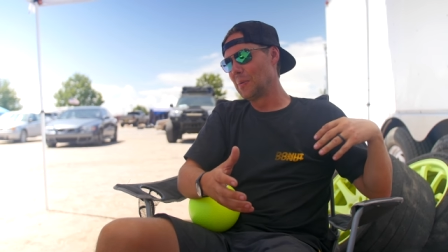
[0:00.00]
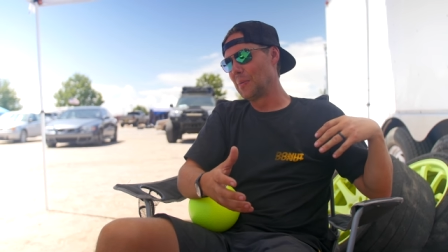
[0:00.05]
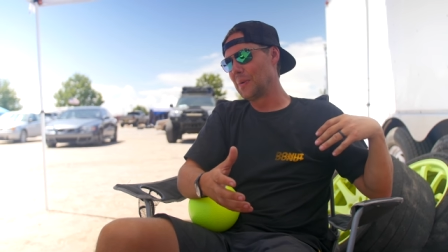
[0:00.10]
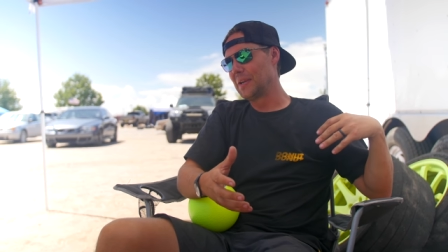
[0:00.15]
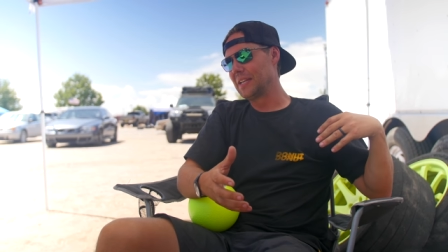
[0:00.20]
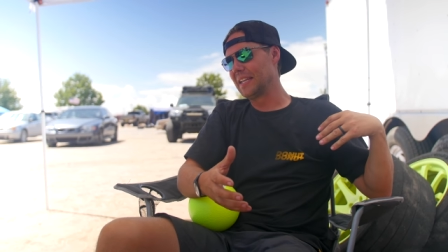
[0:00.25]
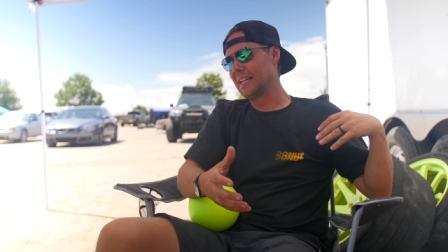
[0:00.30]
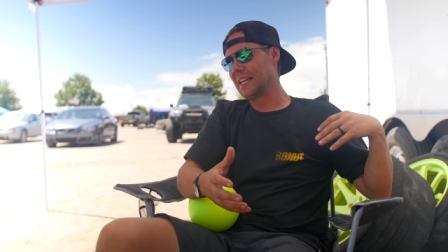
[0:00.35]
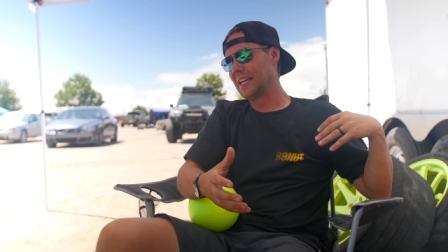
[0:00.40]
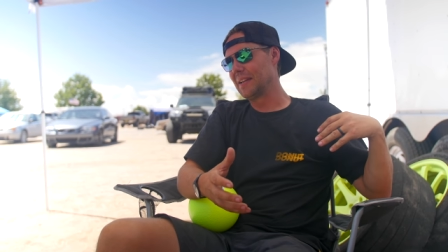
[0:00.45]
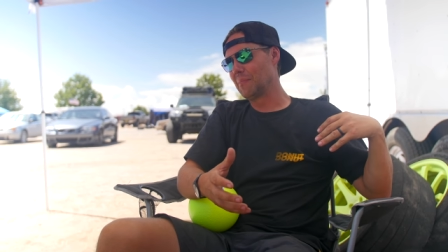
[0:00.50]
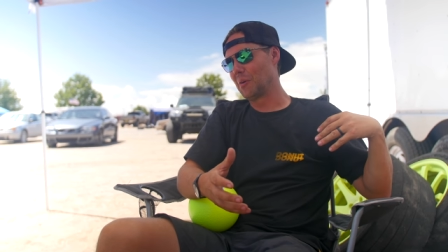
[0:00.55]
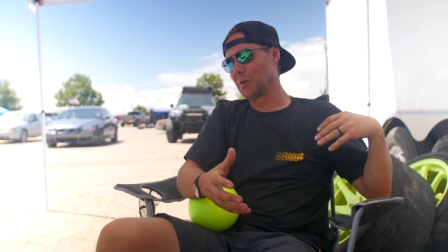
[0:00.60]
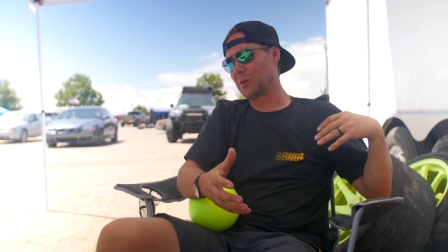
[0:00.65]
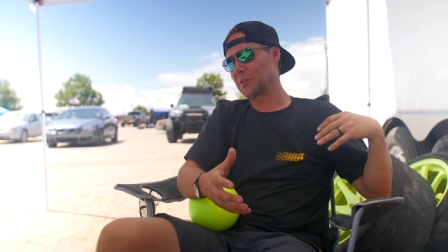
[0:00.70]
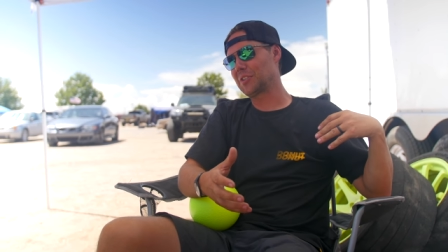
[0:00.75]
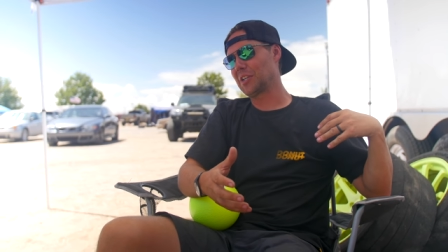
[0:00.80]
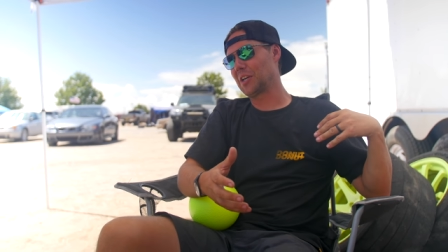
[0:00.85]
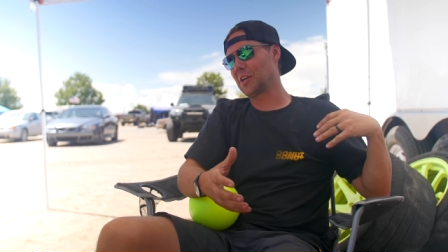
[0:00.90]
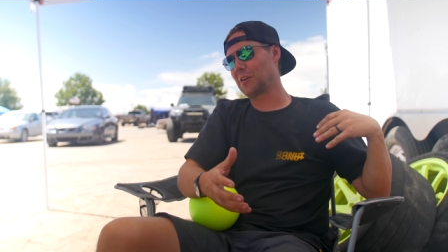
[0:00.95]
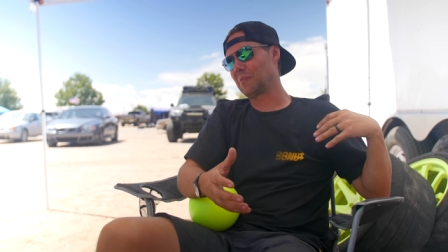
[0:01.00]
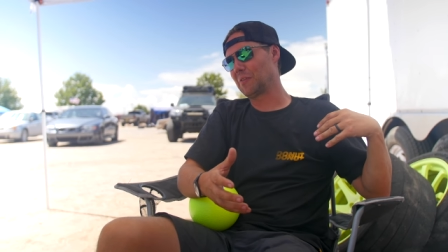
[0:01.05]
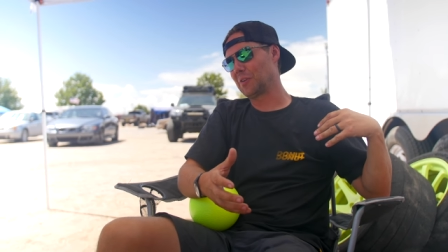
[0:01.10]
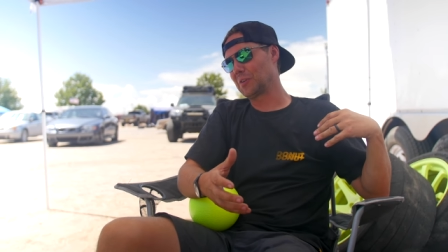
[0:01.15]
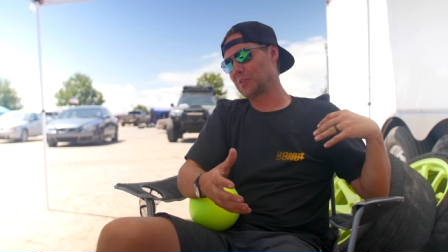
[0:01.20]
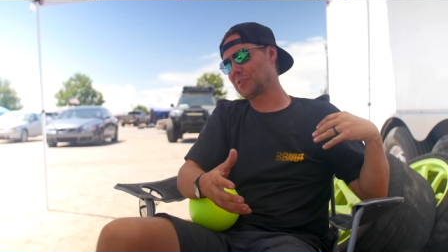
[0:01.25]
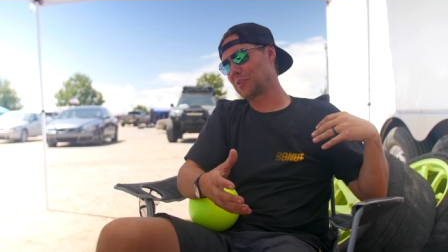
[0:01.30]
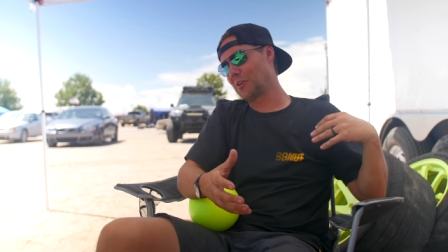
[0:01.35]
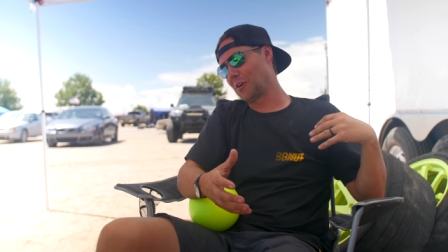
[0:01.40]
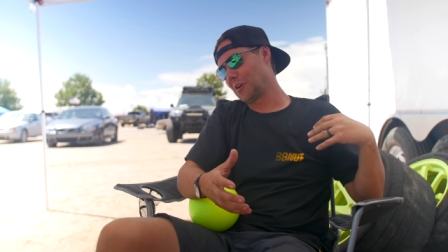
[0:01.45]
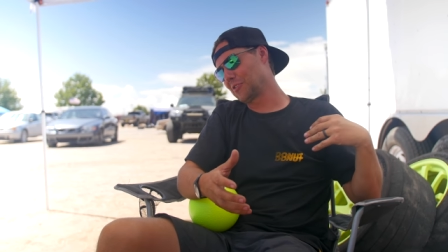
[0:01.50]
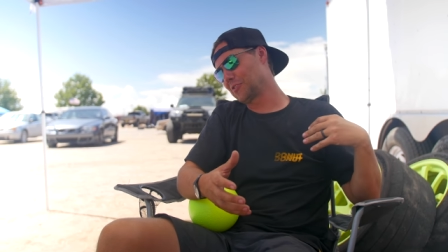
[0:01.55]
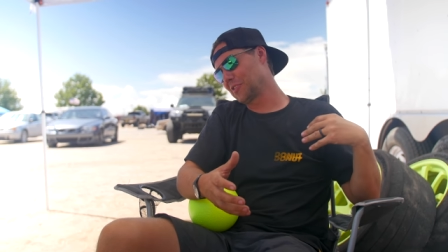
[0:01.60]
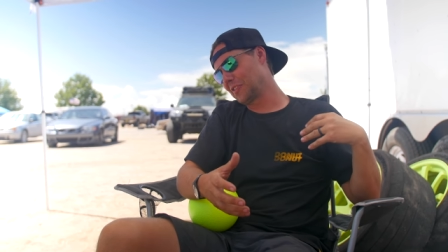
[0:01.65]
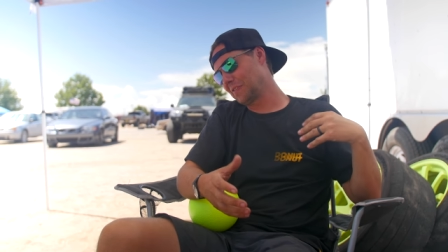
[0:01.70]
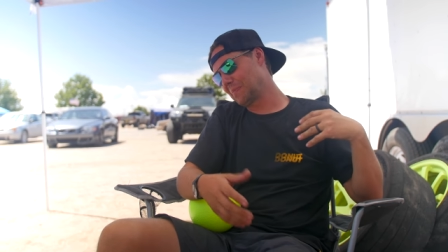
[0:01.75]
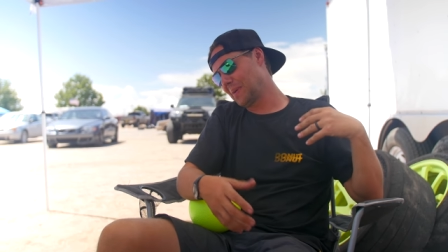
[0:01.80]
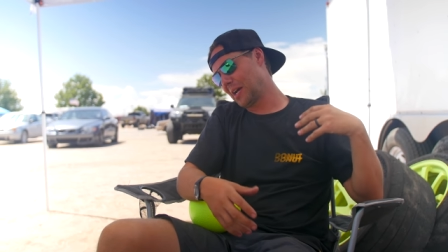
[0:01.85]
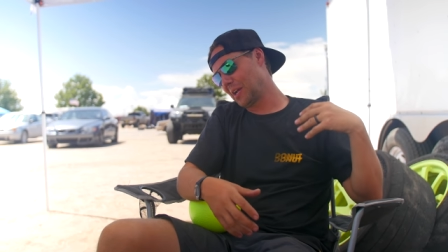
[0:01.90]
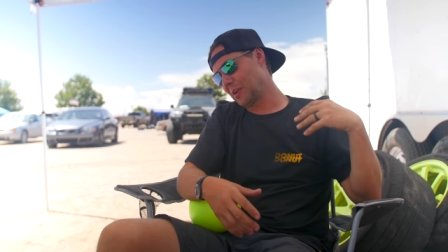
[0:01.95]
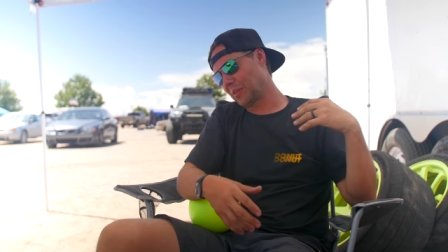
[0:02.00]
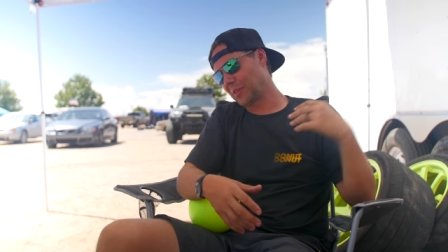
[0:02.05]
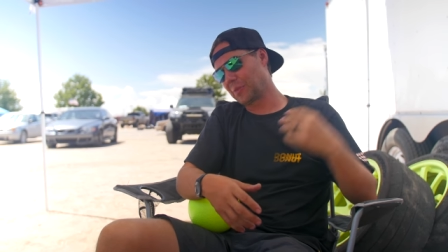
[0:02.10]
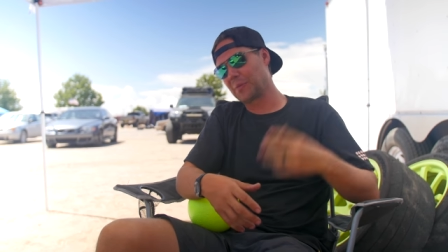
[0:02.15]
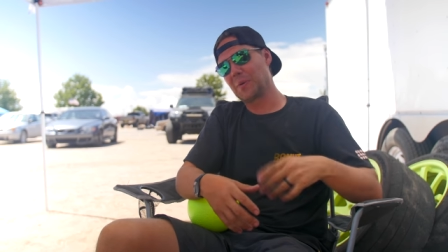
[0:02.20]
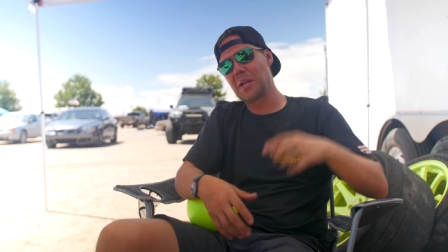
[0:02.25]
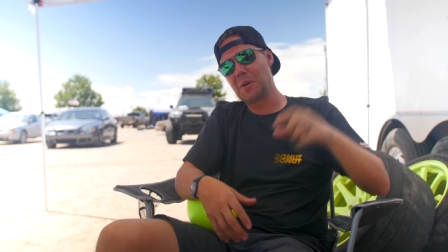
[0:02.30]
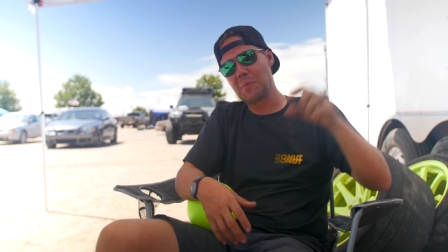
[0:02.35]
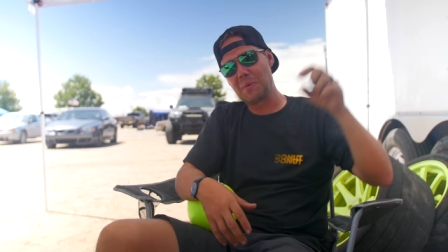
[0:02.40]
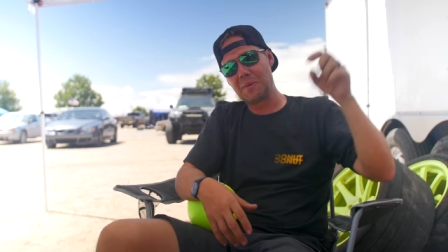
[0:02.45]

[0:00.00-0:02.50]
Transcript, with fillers: We did Motorcycle versus Car Drift Battle 3.